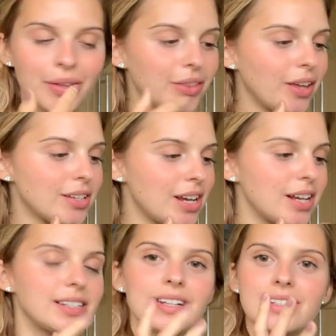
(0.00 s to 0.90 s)
That
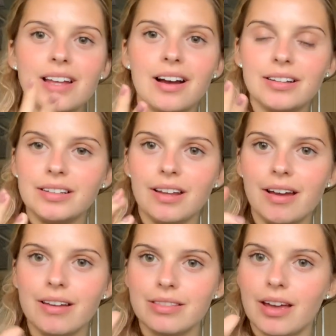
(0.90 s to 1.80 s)
tastes exactly
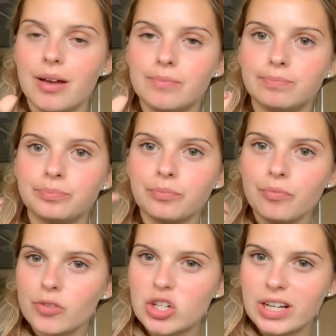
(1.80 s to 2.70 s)
like the
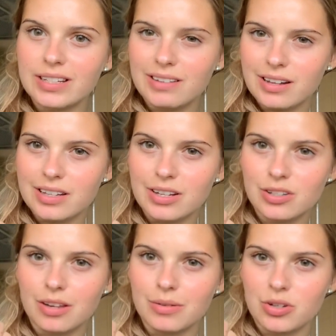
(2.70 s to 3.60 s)
chicken satay
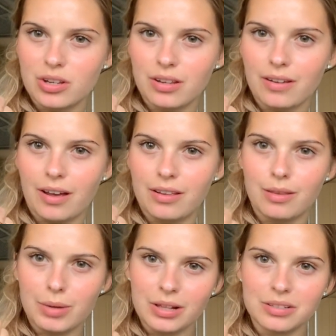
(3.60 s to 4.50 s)
skewers you can get in the
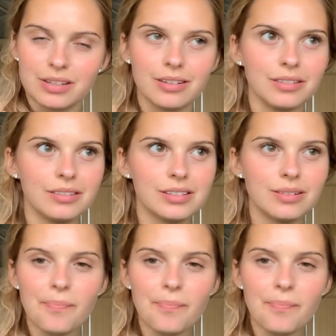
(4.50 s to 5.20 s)
meal deals.